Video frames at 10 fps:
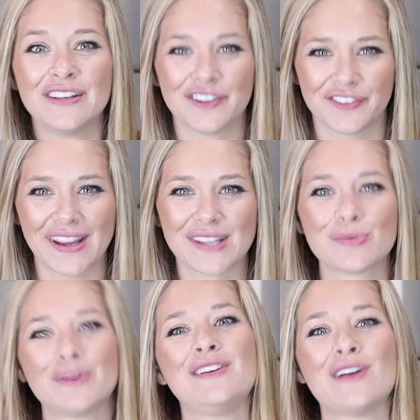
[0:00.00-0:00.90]
Your fans
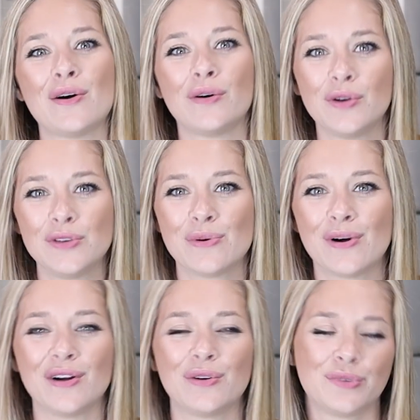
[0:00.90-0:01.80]
want to know who you
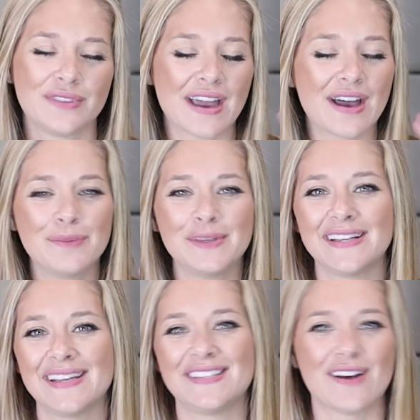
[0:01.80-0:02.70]
are when the
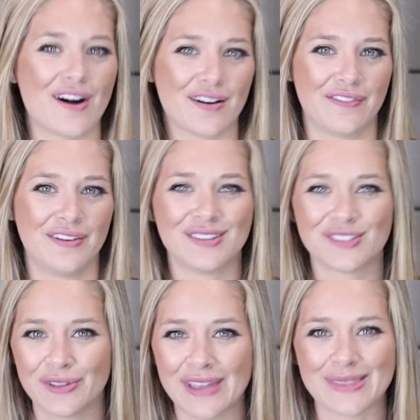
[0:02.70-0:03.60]
helmet is off,
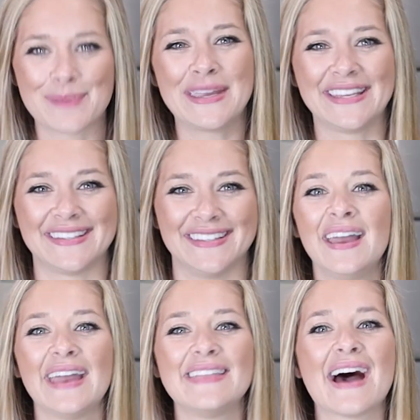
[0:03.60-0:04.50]
so let them in.
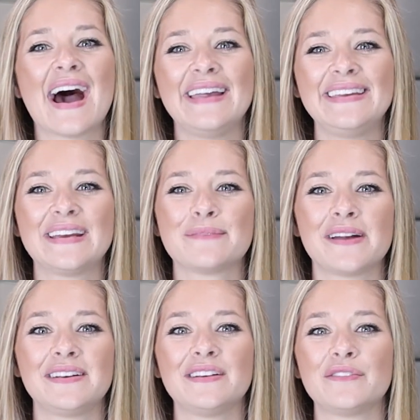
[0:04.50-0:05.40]
In the highly
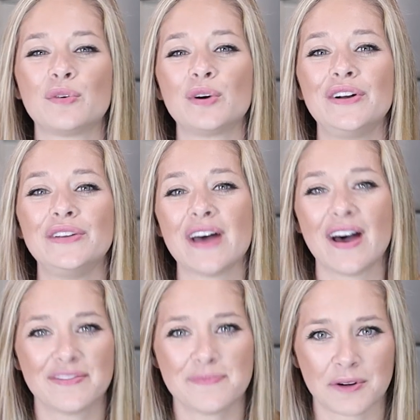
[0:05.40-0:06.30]
competitive world
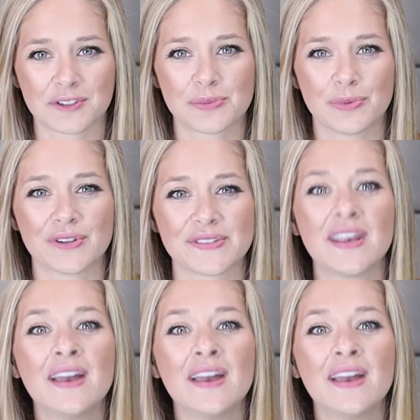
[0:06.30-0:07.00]
of motorsports,